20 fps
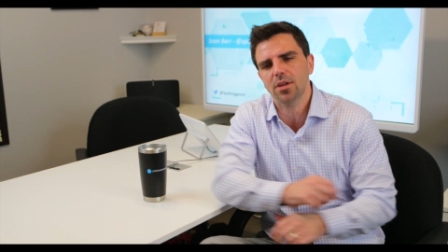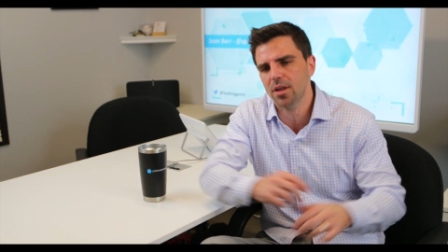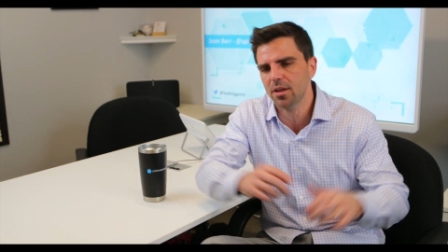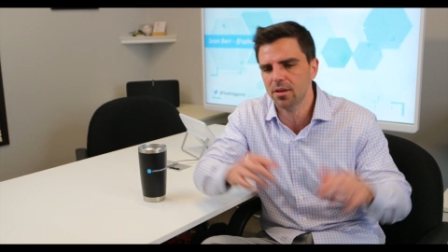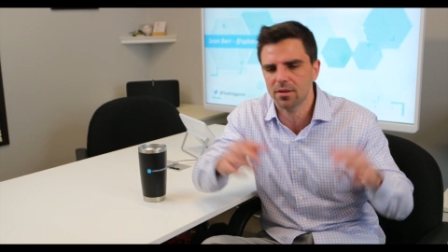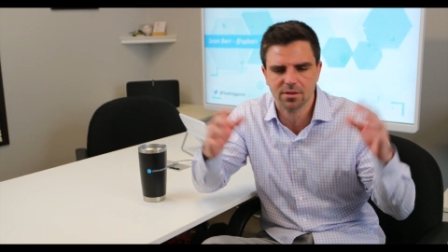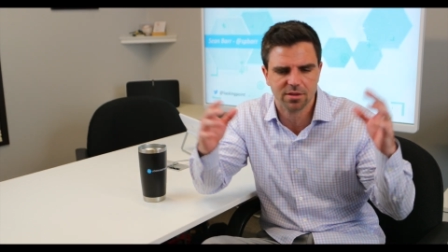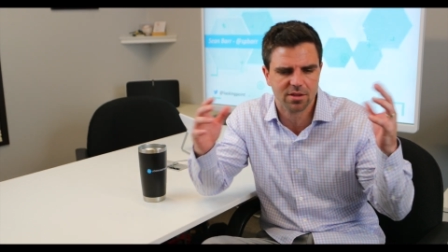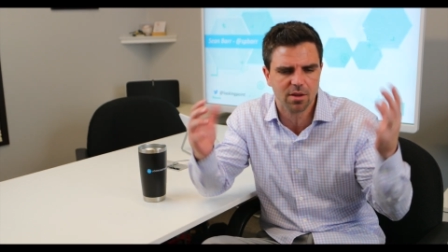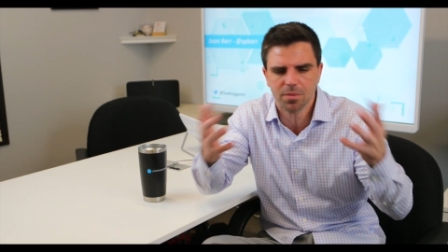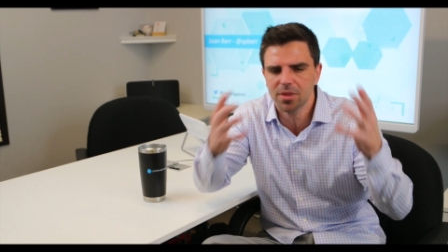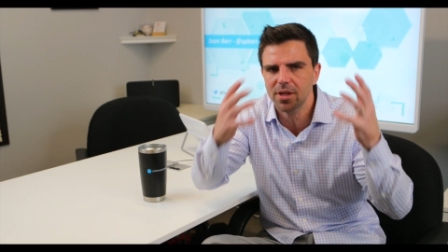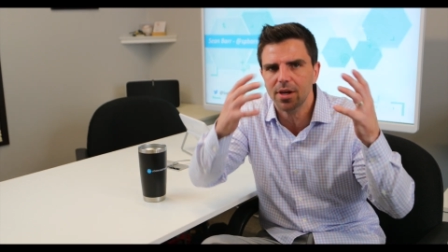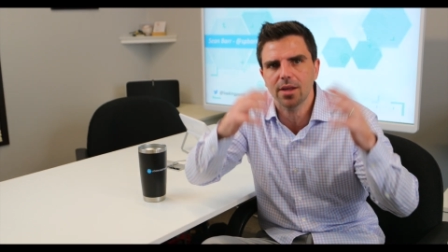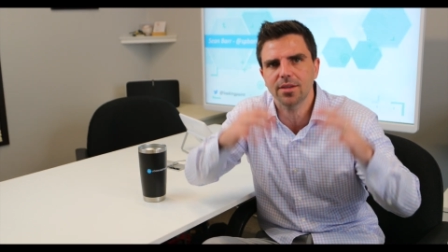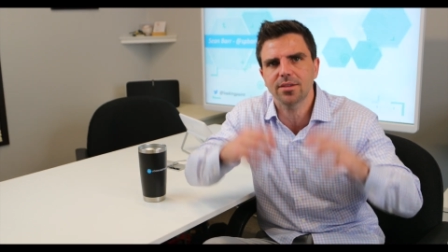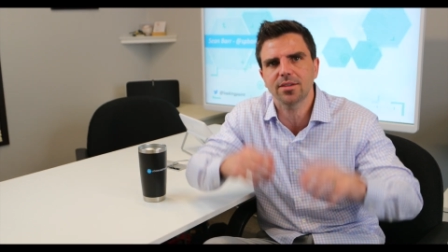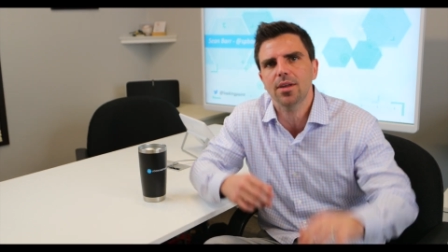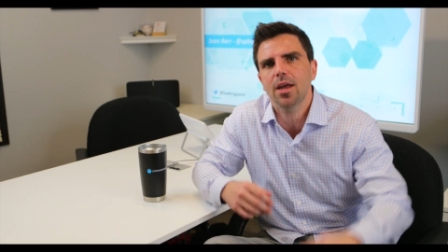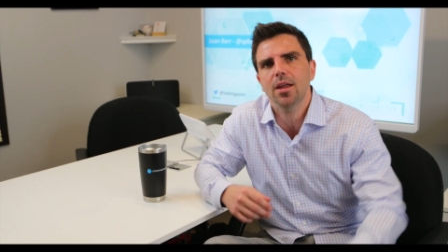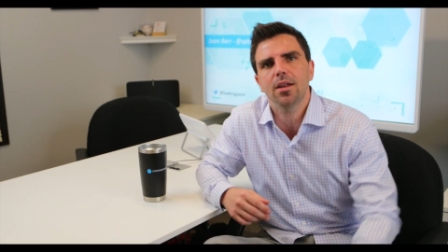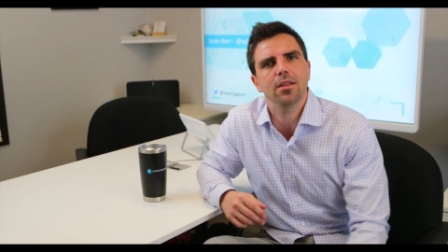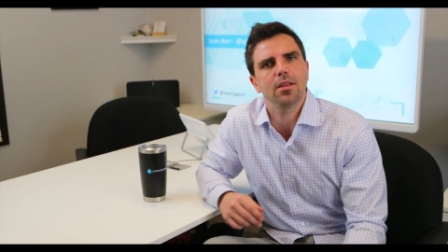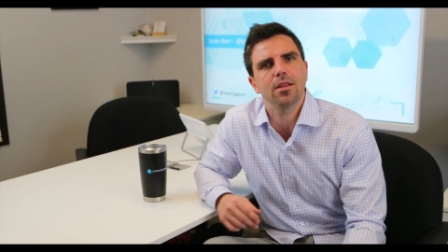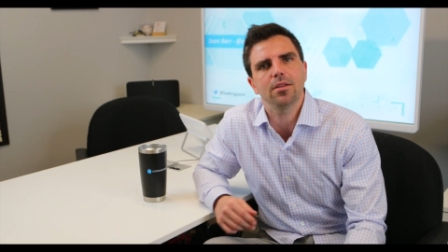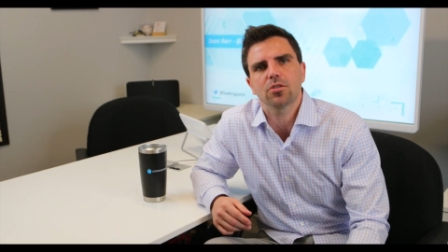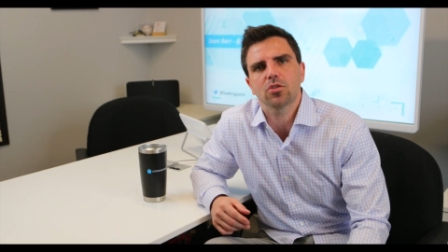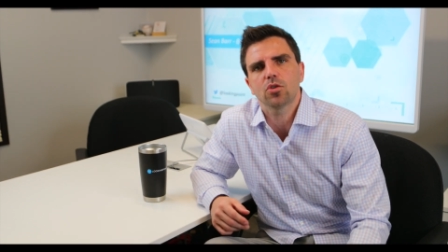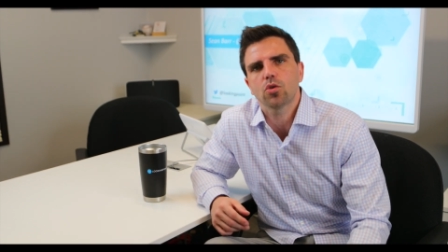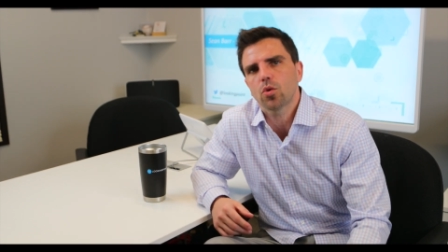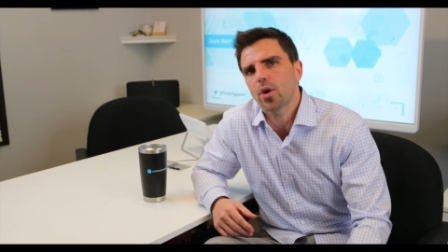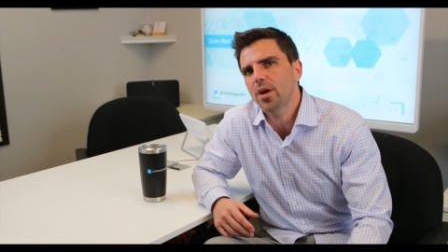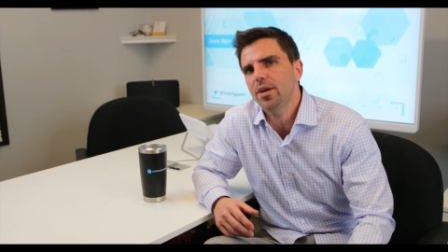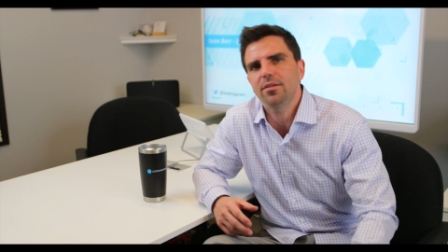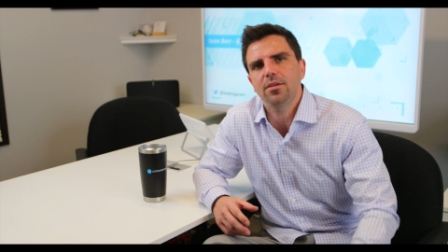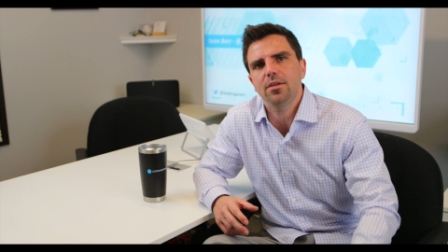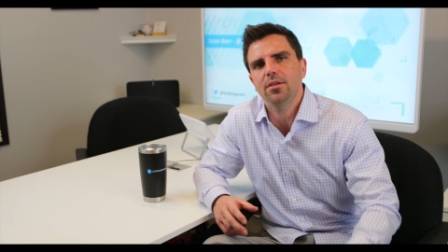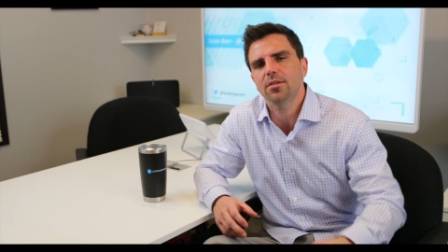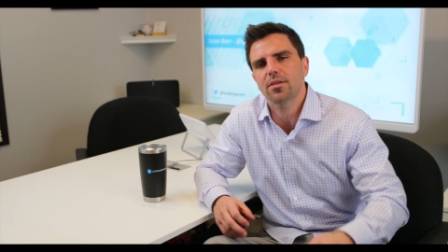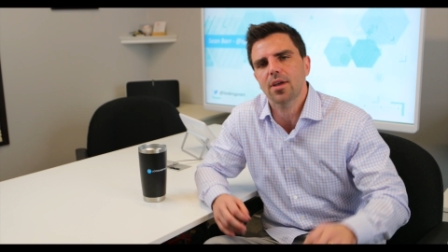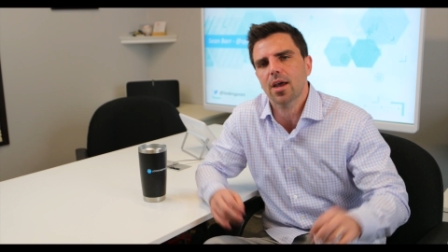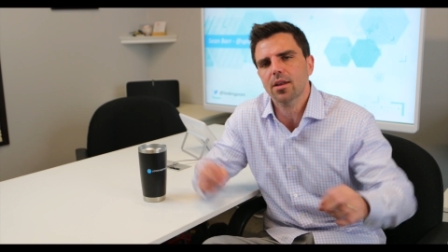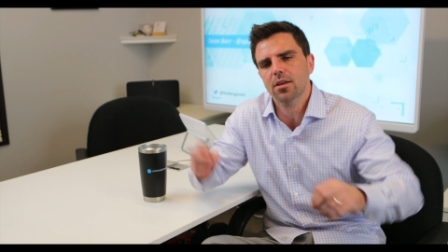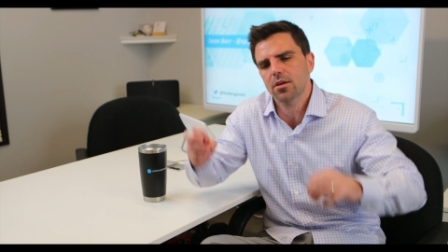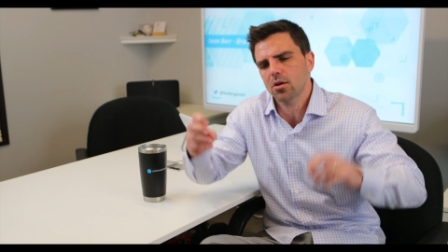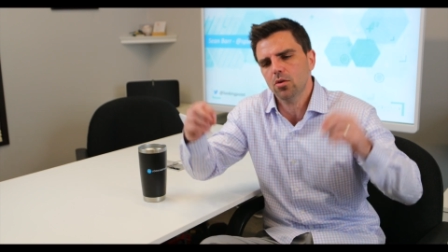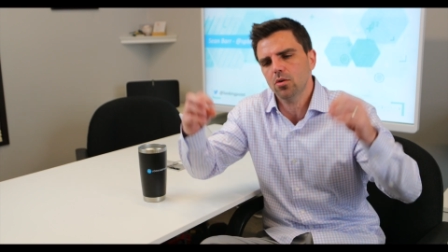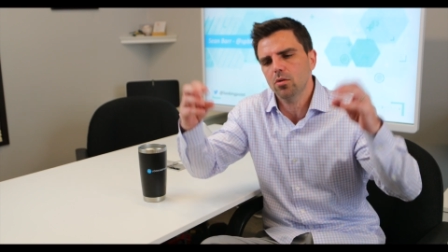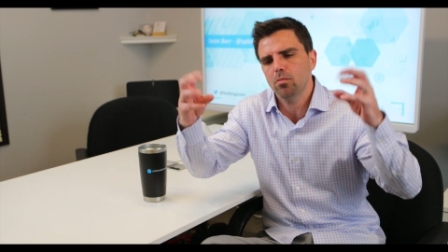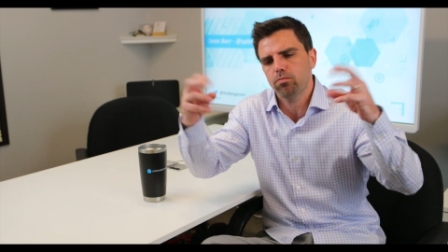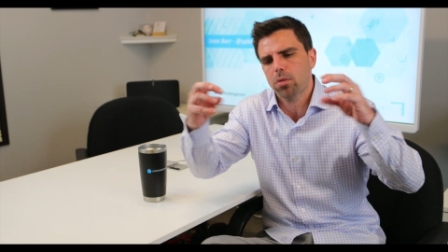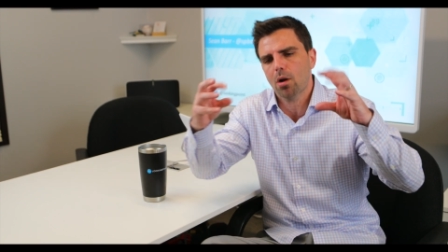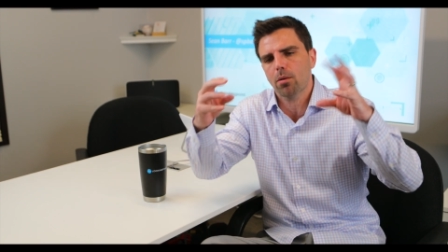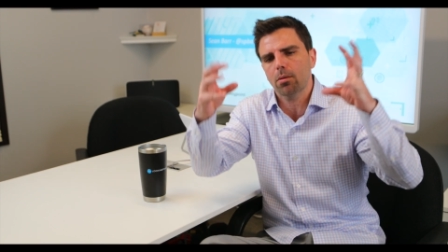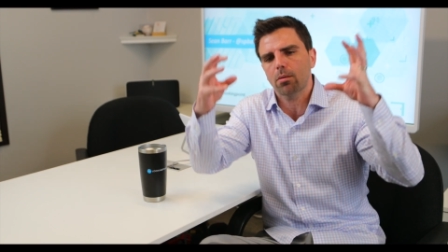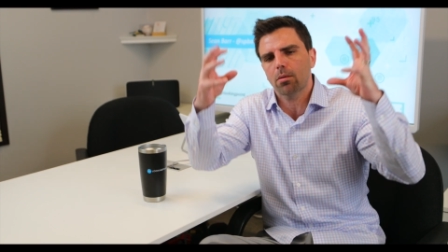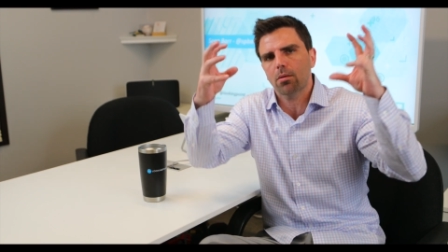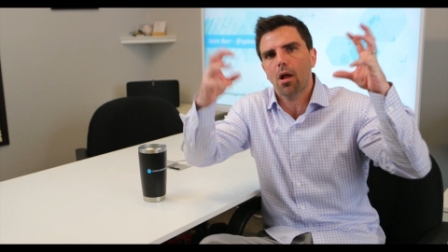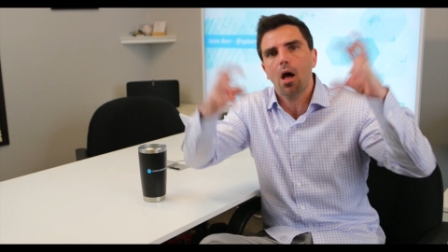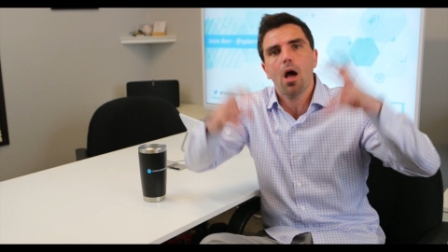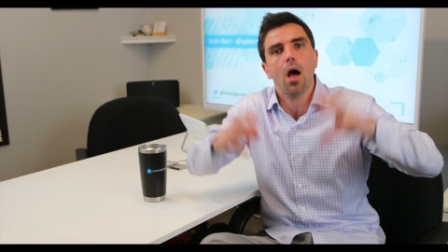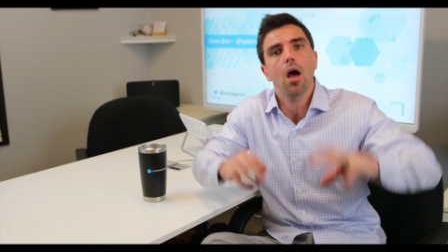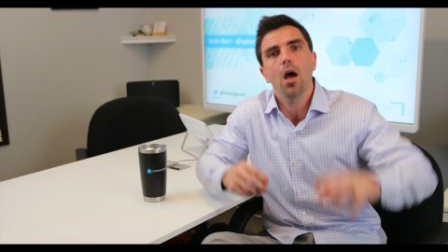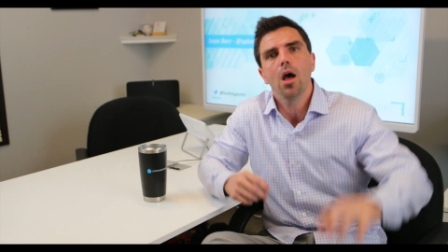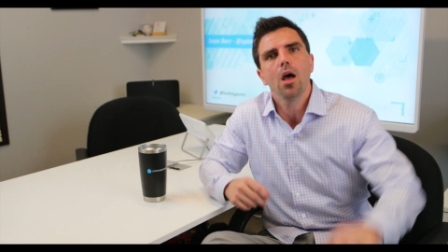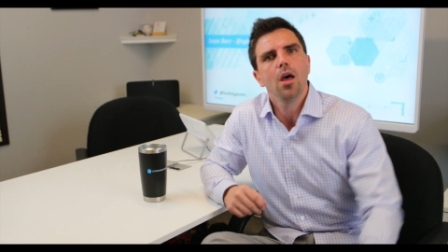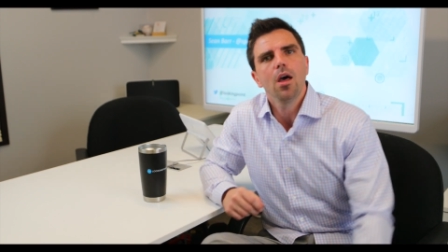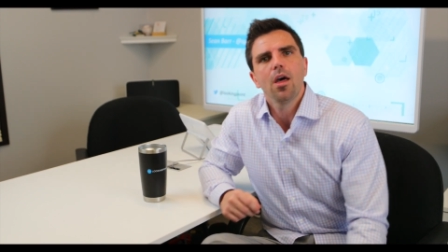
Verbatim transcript: and something I said in this crazy technical blah, blah, blah,